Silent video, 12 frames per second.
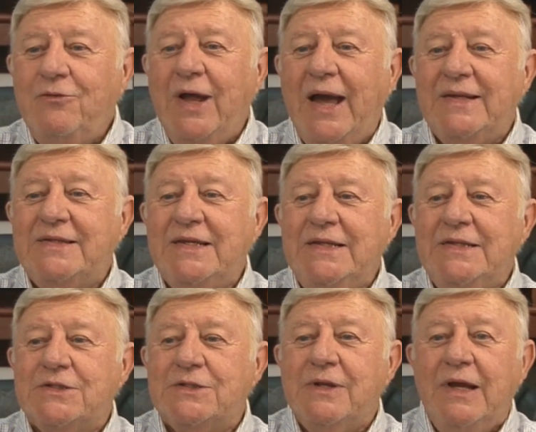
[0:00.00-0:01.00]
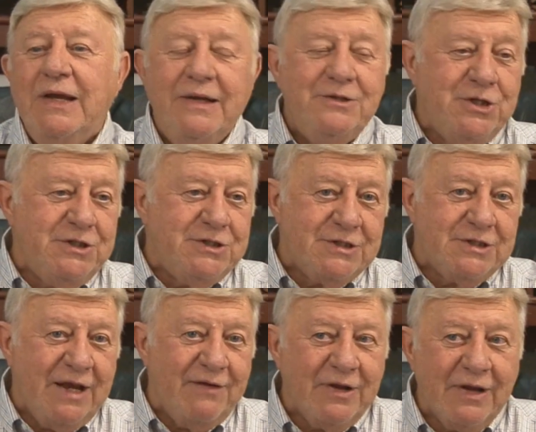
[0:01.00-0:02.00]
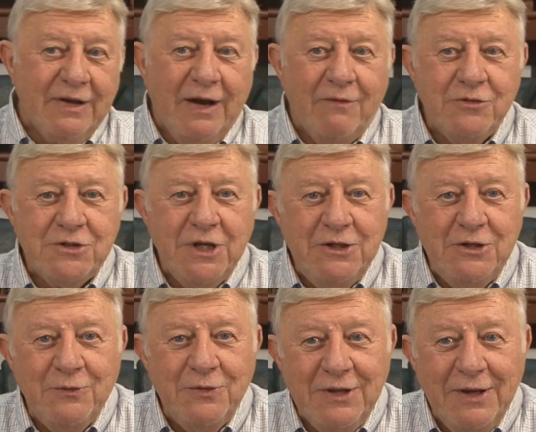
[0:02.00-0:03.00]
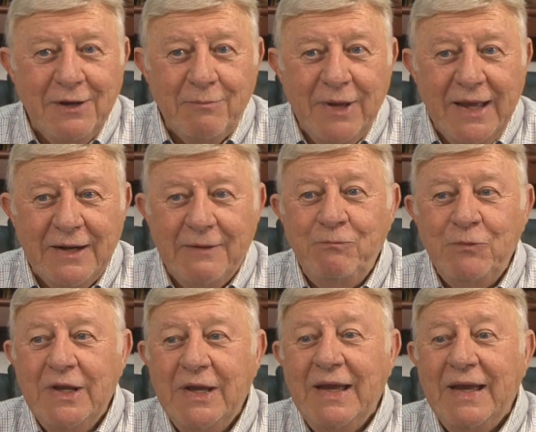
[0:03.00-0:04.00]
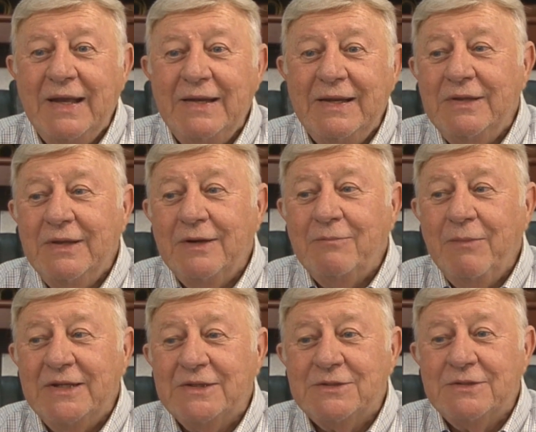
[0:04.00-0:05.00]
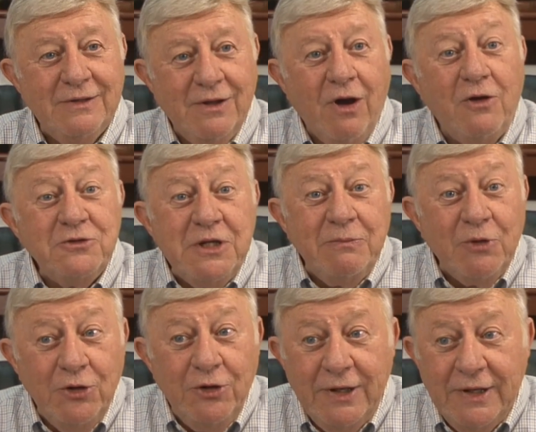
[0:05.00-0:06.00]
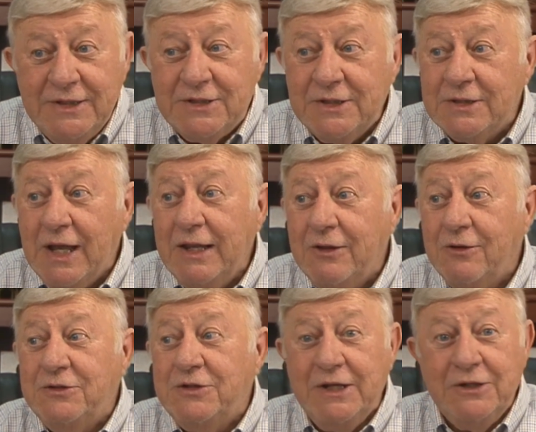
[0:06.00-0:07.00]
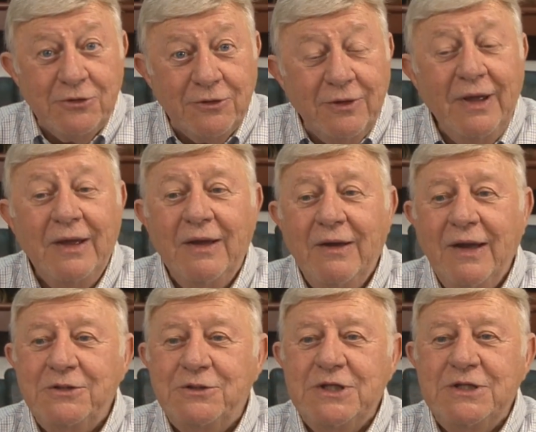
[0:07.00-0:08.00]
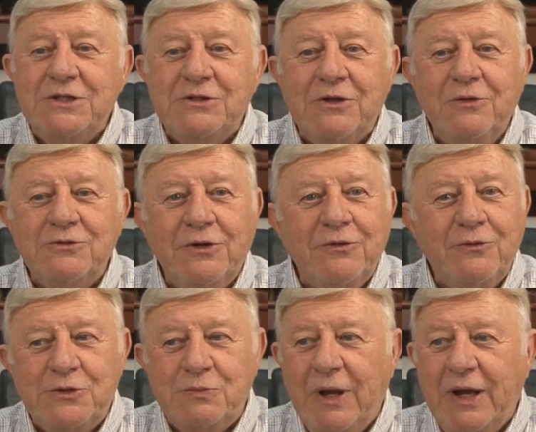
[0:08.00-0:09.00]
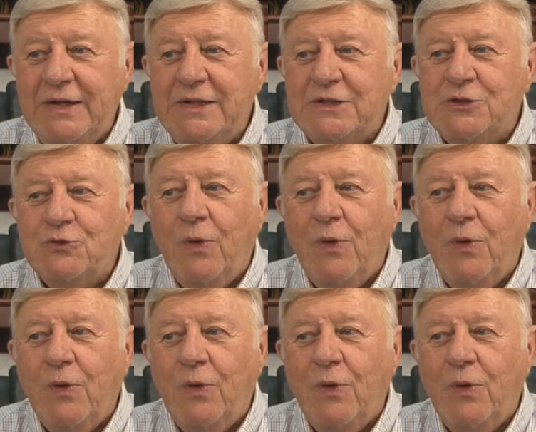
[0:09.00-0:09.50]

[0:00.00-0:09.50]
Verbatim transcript: 19 Jesus is having a conversation with a young man, and, and uh, the young man calls him good. He says, Hey, good teacher. And Jesus goes on to respond, and he says,